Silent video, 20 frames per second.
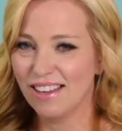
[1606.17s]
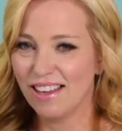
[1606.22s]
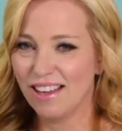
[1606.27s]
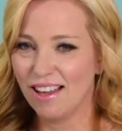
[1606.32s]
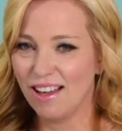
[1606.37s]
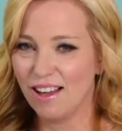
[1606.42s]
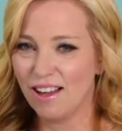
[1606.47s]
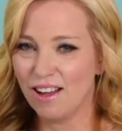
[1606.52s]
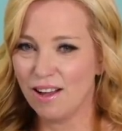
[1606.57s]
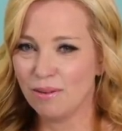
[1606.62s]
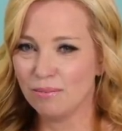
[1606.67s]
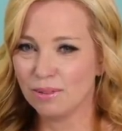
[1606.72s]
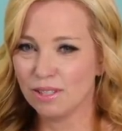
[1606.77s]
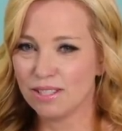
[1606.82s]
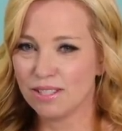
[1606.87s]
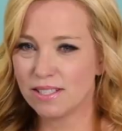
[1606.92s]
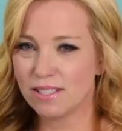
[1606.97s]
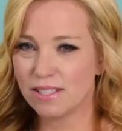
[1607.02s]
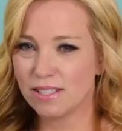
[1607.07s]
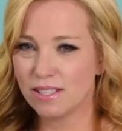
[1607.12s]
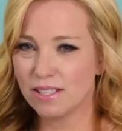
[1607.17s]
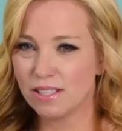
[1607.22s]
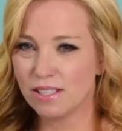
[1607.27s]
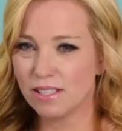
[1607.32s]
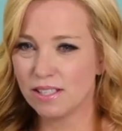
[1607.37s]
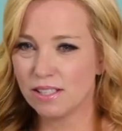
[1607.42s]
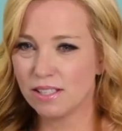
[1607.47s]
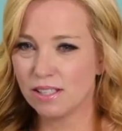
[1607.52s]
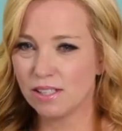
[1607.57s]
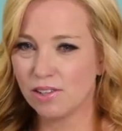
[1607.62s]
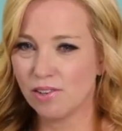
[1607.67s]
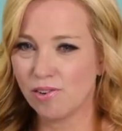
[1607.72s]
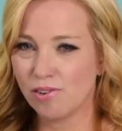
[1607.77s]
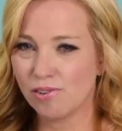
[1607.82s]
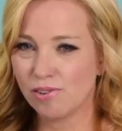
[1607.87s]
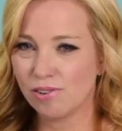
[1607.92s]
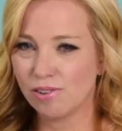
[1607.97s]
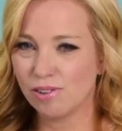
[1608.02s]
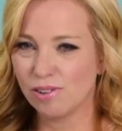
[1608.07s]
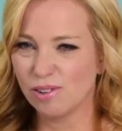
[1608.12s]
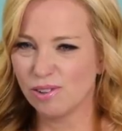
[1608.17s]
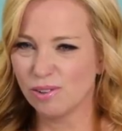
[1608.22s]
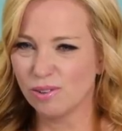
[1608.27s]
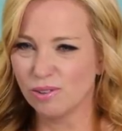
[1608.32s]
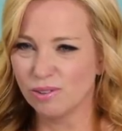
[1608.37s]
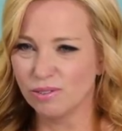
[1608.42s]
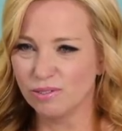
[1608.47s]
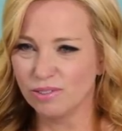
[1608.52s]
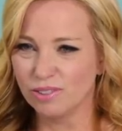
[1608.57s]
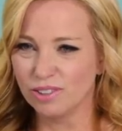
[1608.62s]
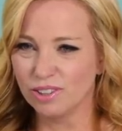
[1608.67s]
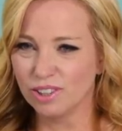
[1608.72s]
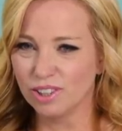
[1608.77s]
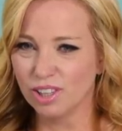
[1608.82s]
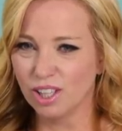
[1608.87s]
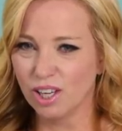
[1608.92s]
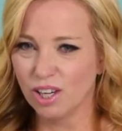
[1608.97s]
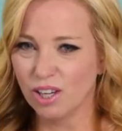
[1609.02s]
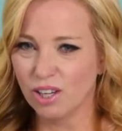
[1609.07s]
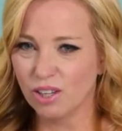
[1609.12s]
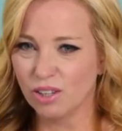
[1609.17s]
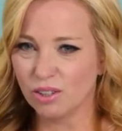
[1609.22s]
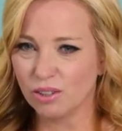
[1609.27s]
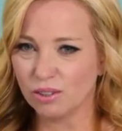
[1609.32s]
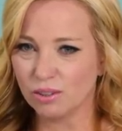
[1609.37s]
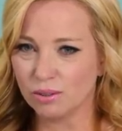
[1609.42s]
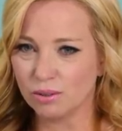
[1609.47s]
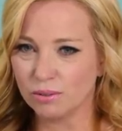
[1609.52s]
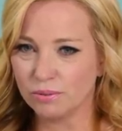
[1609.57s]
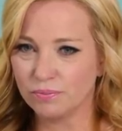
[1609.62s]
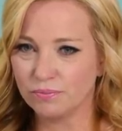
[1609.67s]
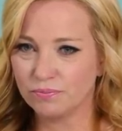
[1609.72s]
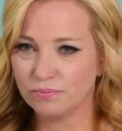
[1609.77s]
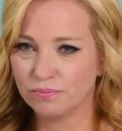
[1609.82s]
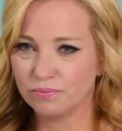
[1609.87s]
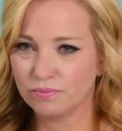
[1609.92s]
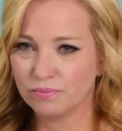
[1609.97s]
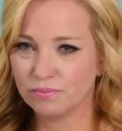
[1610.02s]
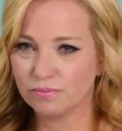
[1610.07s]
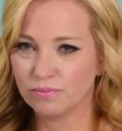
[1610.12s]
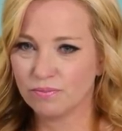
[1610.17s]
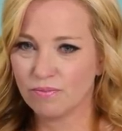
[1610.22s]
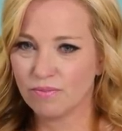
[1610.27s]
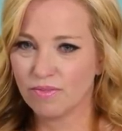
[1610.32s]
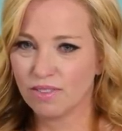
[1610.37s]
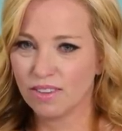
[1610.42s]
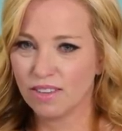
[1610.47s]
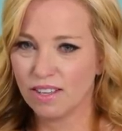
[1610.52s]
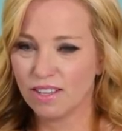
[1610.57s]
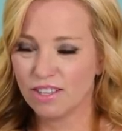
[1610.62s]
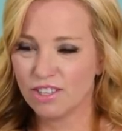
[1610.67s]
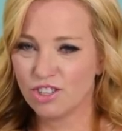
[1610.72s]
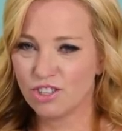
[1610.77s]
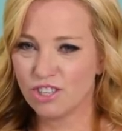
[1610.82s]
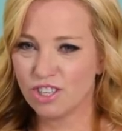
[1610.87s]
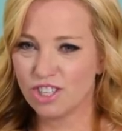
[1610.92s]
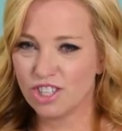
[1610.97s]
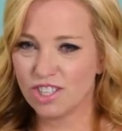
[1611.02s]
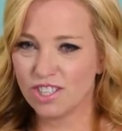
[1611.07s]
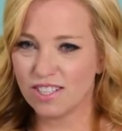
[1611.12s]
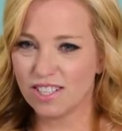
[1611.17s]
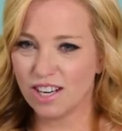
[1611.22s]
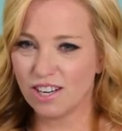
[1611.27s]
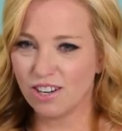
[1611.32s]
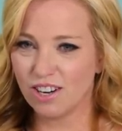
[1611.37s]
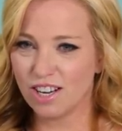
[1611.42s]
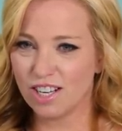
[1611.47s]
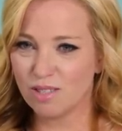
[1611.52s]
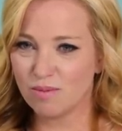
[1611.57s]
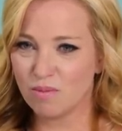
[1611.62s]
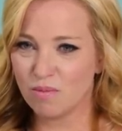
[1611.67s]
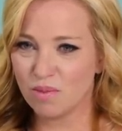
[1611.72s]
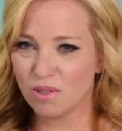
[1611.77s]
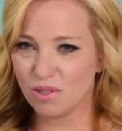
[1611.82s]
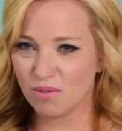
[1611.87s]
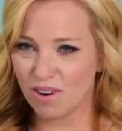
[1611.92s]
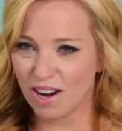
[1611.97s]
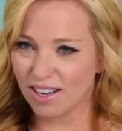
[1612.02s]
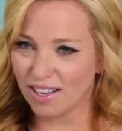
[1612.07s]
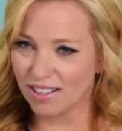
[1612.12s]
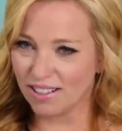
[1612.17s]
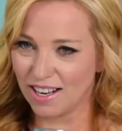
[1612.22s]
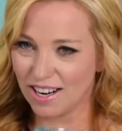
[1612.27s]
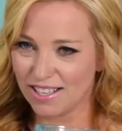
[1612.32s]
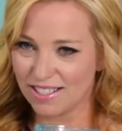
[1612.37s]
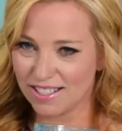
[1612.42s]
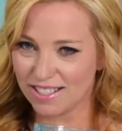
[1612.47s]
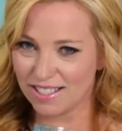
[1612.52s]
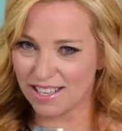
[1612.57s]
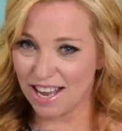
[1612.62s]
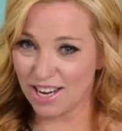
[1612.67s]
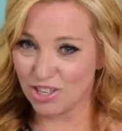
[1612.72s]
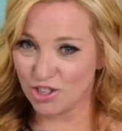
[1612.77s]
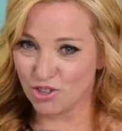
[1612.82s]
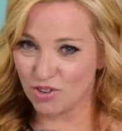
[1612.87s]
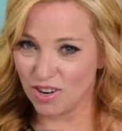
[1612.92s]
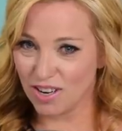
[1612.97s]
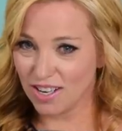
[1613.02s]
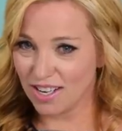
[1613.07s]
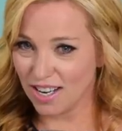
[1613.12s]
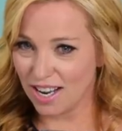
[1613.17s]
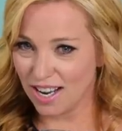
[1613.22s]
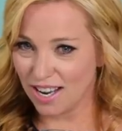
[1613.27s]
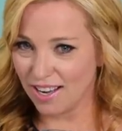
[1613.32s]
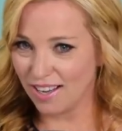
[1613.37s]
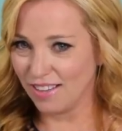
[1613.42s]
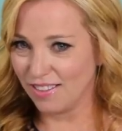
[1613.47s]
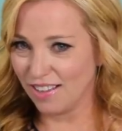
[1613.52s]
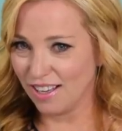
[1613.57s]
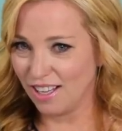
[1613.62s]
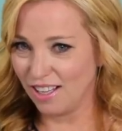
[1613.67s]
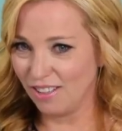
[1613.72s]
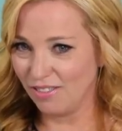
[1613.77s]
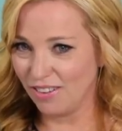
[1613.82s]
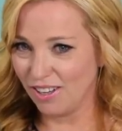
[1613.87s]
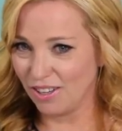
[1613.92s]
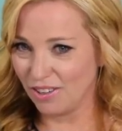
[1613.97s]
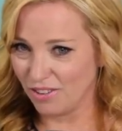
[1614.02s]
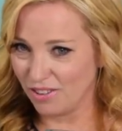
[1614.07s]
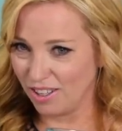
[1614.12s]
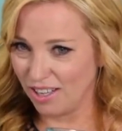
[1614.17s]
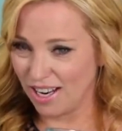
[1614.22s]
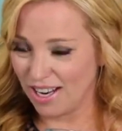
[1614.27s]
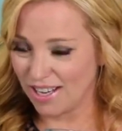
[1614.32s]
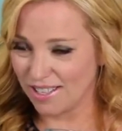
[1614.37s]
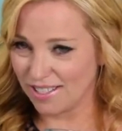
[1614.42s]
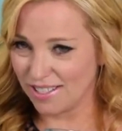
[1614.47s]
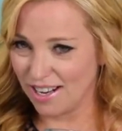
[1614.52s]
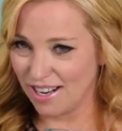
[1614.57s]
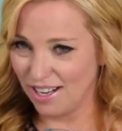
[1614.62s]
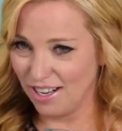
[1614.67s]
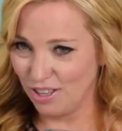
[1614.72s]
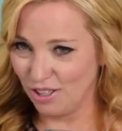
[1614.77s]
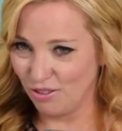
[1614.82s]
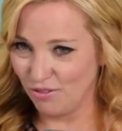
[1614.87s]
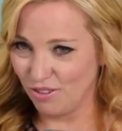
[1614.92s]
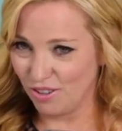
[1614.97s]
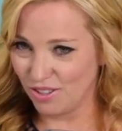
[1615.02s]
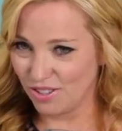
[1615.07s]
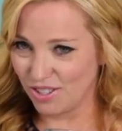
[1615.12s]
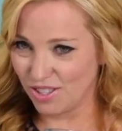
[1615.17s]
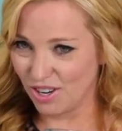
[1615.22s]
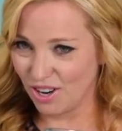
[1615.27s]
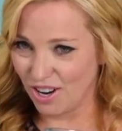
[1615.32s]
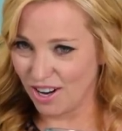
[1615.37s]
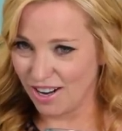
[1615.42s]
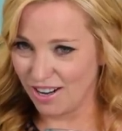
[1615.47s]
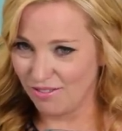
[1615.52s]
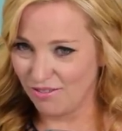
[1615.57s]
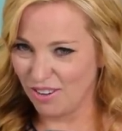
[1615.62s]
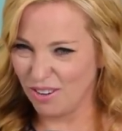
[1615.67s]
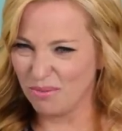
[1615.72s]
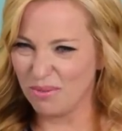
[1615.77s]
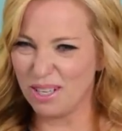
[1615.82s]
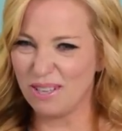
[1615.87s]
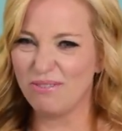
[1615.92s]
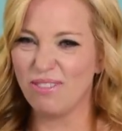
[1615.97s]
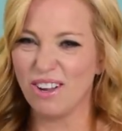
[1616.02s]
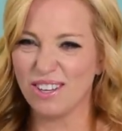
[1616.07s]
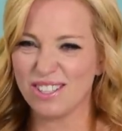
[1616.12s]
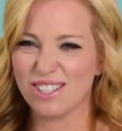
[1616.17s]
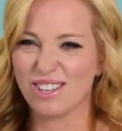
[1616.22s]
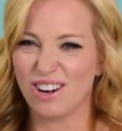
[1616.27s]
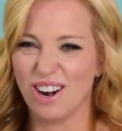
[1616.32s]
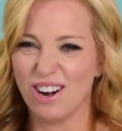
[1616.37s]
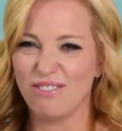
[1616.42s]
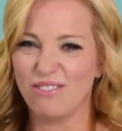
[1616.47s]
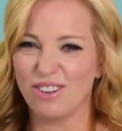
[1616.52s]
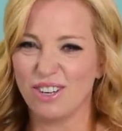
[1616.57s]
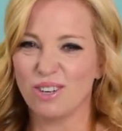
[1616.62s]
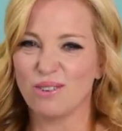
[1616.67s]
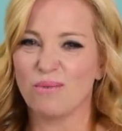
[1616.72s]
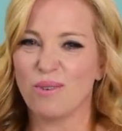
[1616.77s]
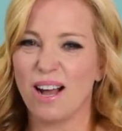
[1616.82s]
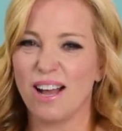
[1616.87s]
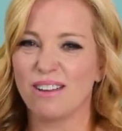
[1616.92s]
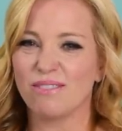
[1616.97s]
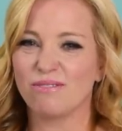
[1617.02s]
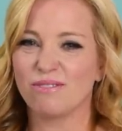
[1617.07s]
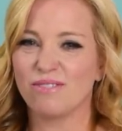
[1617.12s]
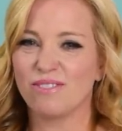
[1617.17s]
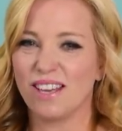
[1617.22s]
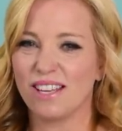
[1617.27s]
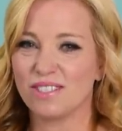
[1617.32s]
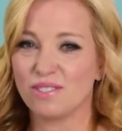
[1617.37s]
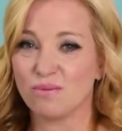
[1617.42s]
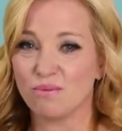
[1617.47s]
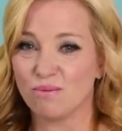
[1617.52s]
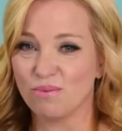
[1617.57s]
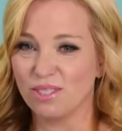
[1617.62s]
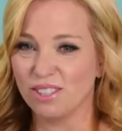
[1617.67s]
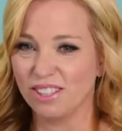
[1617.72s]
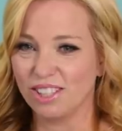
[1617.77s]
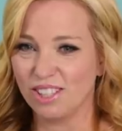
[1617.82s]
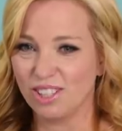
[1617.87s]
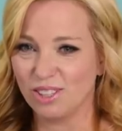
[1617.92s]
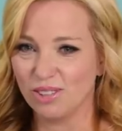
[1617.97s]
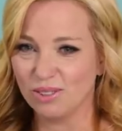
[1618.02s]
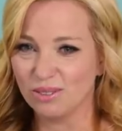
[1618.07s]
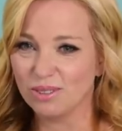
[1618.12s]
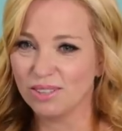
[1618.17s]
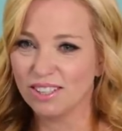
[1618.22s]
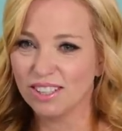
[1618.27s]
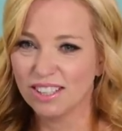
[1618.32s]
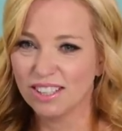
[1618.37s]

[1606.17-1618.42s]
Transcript: Let's see. Oh, no. Trisha said her husband was recognized as that drunk guy in the elevator the last night and you felt sorry. We felt sorry for your wife. That's really cute.